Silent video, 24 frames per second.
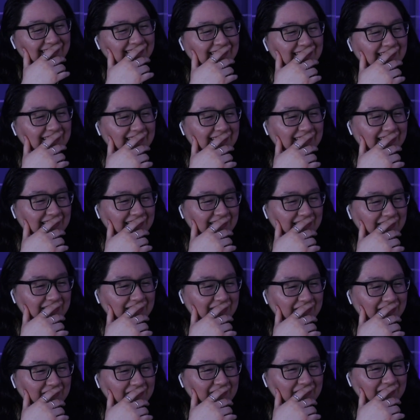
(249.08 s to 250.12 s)

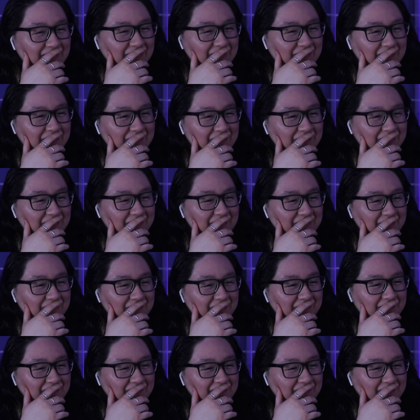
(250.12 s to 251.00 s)
(silence)